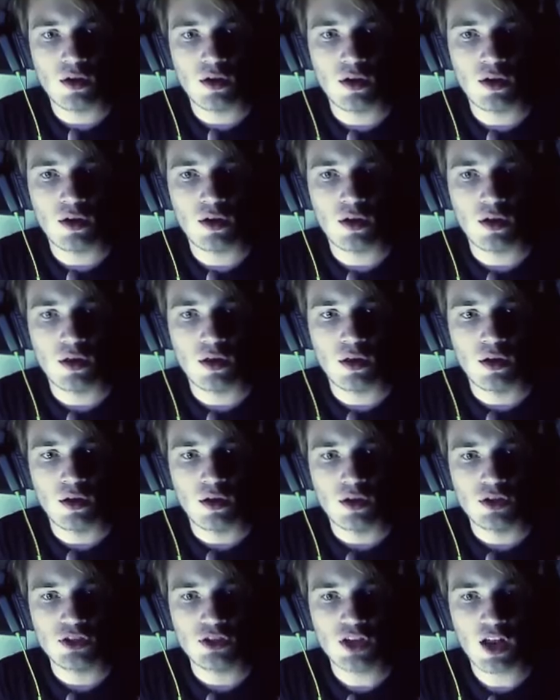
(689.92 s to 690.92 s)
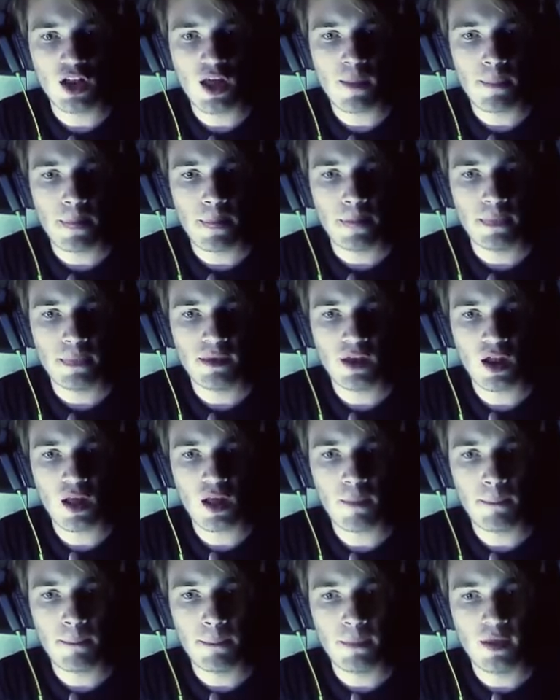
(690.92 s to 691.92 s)
Uh, shut up, shut
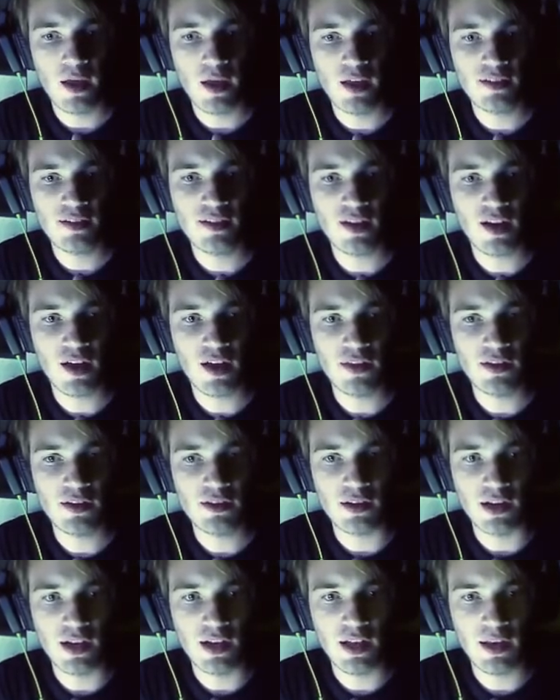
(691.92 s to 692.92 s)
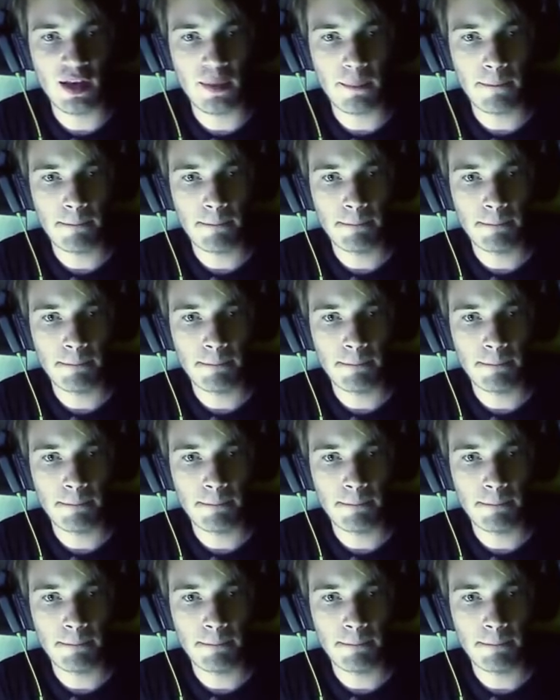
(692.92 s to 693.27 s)
up. It's another toilet.